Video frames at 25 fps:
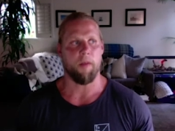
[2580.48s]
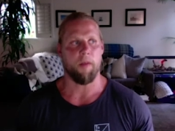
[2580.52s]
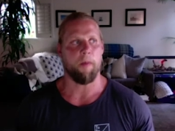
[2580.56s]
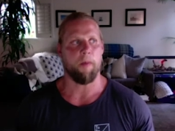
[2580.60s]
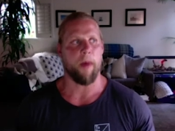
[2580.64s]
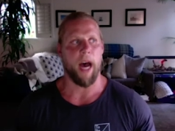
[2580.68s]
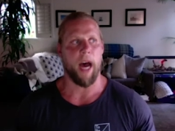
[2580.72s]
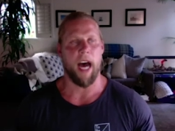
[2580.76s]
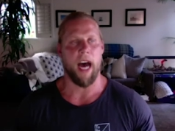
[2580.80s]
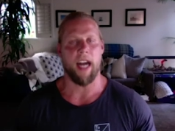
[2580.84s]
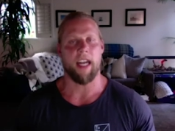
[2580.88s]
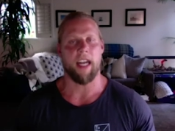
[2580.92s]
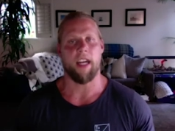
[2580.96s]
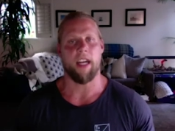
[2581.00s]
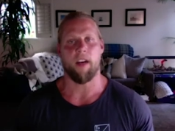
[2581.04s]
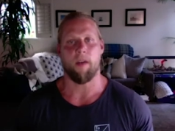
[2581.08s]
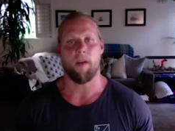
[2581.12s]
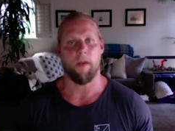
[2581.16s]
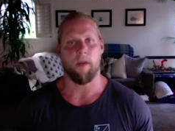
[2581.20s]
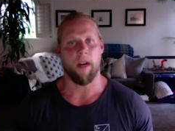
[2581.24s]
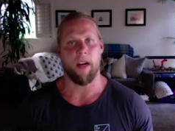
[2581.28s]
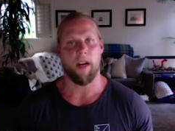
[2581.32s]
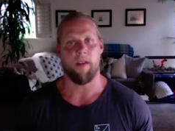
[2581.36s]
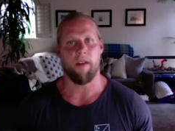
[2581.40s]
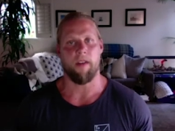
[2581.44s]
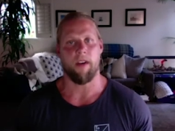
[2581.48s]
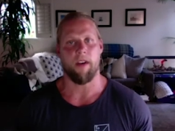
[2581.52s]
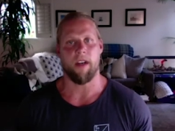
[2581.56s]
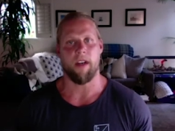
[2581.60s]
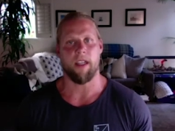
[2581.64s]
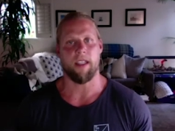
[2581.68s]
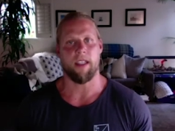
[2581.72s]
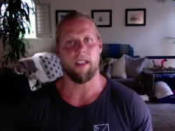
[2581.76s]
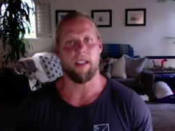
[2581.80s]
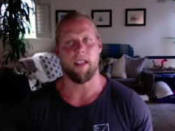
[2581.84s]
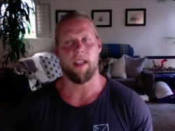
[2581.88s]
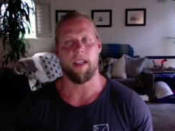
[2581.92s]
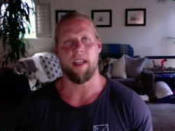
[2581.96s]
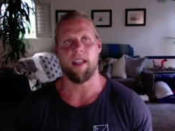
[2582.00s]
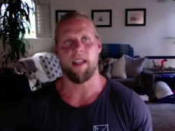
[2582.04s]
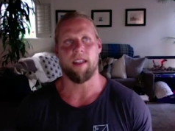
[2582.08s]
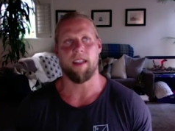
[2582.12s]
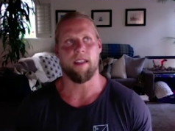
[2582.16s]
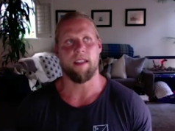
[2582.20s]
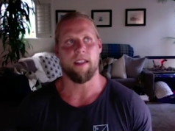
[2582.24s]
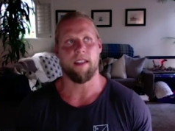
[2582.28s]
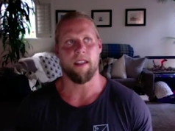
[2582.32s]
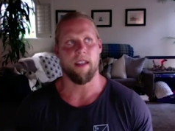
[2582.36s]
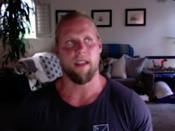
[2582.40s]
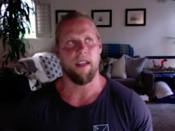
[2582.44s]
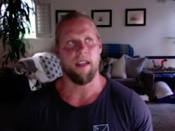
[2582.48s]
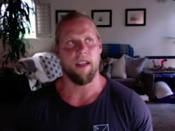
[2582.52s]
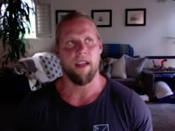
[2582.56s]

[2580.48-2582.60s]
body or whatever is it's